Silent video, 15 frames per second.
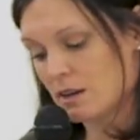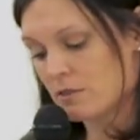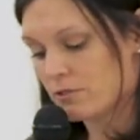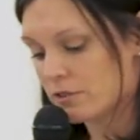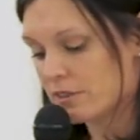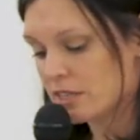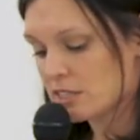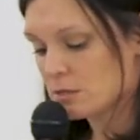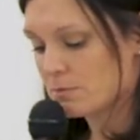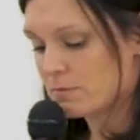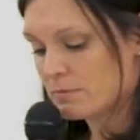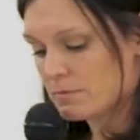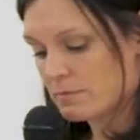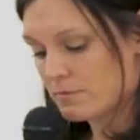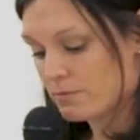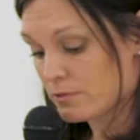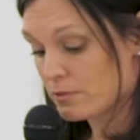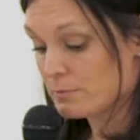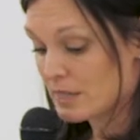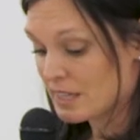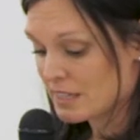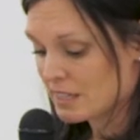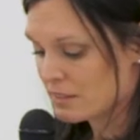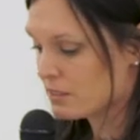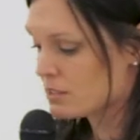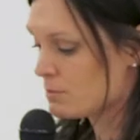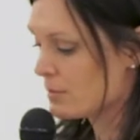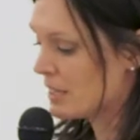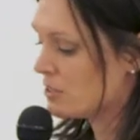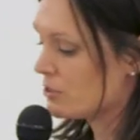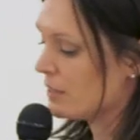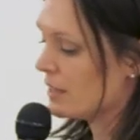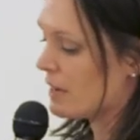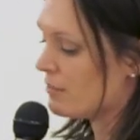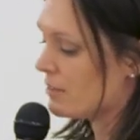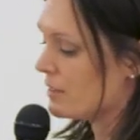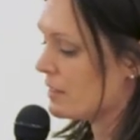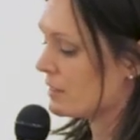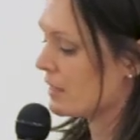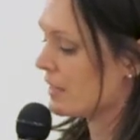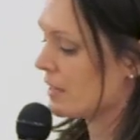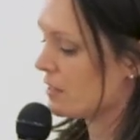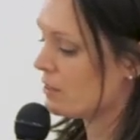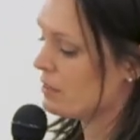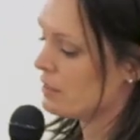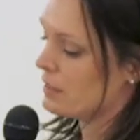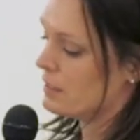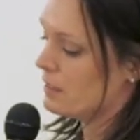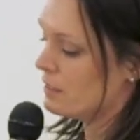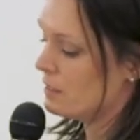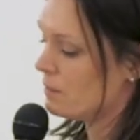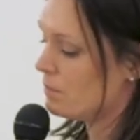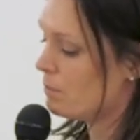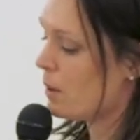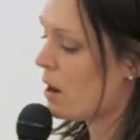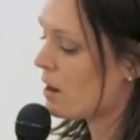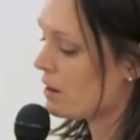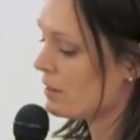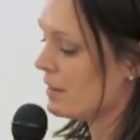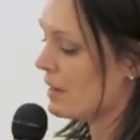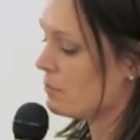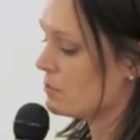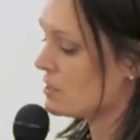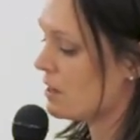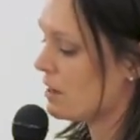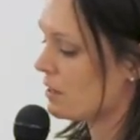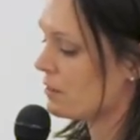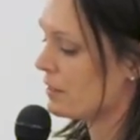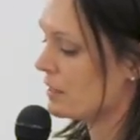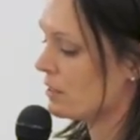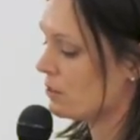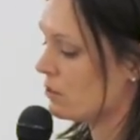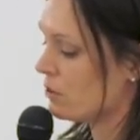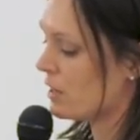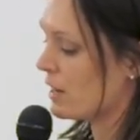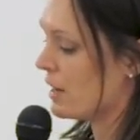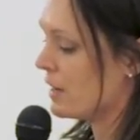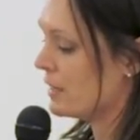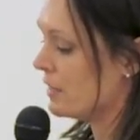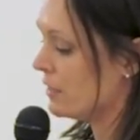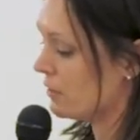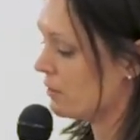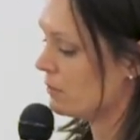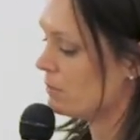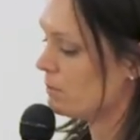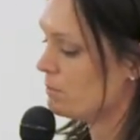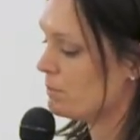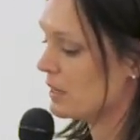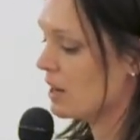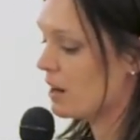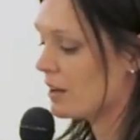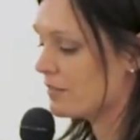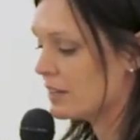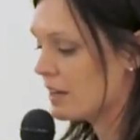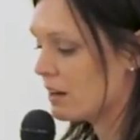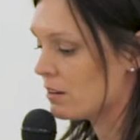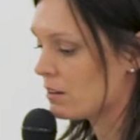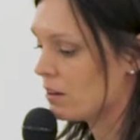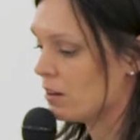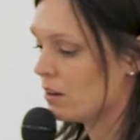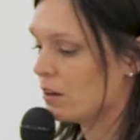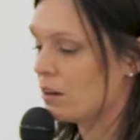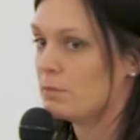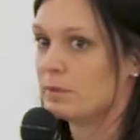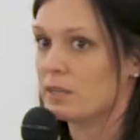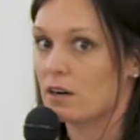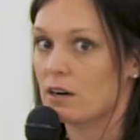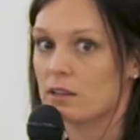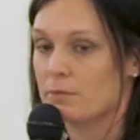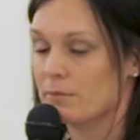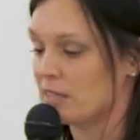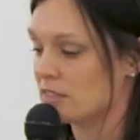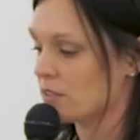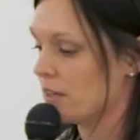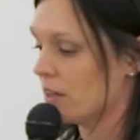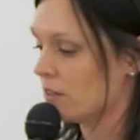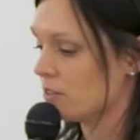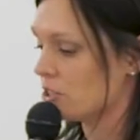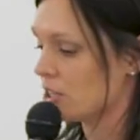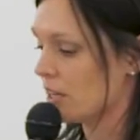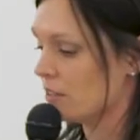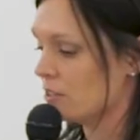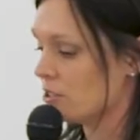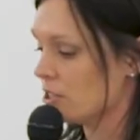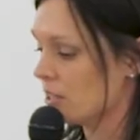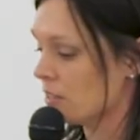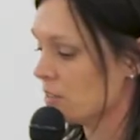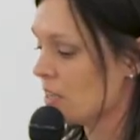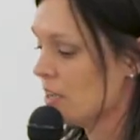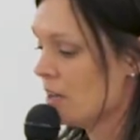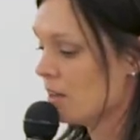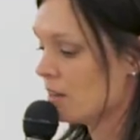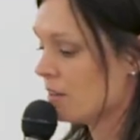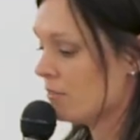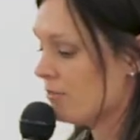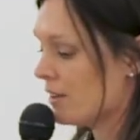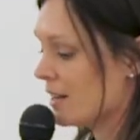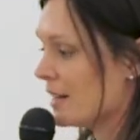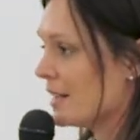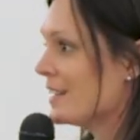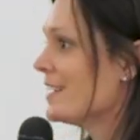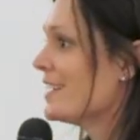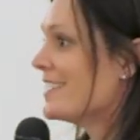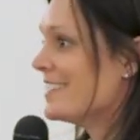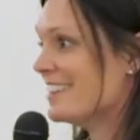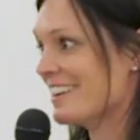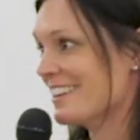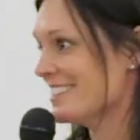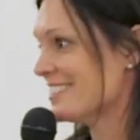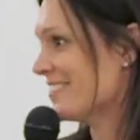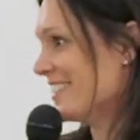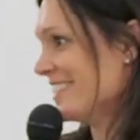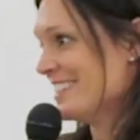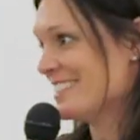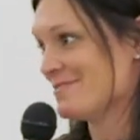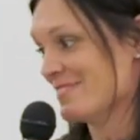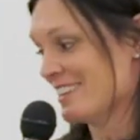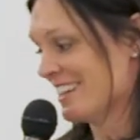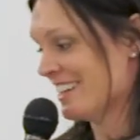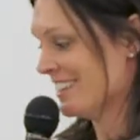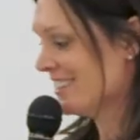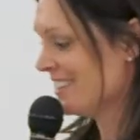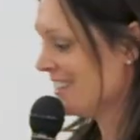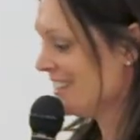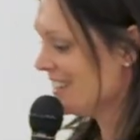For me, this meant doing everything that I could. Part of that was honoring the Laura I knew, beyond the alcohol, beyond the mental health challenges, the funny, not as funny as me,